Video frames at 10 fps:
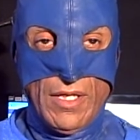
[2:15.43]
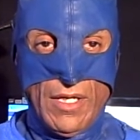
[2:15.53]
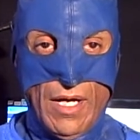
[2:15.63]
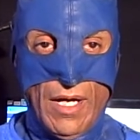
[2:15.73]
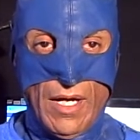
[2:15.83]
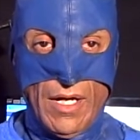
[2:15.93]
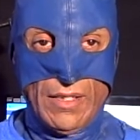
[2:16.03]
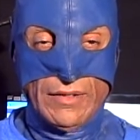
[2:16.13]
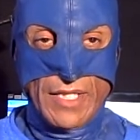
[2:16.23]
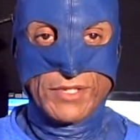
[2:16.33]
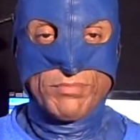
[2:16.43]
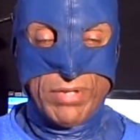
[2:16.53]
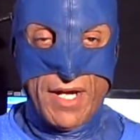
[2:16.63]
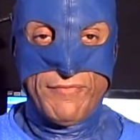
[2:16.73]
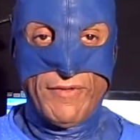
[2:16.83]
Let us
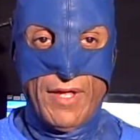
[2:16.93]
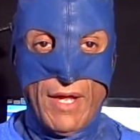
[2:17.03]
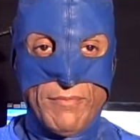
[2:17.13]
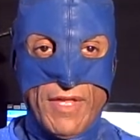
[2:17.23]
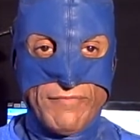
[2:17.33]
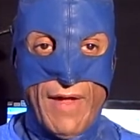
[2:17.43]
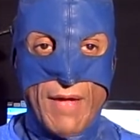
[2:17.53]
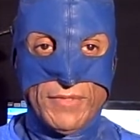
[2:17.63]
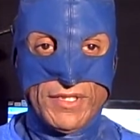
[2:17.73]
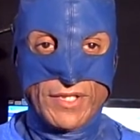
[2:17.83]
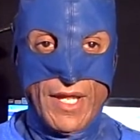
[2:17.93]
pray for them, their families,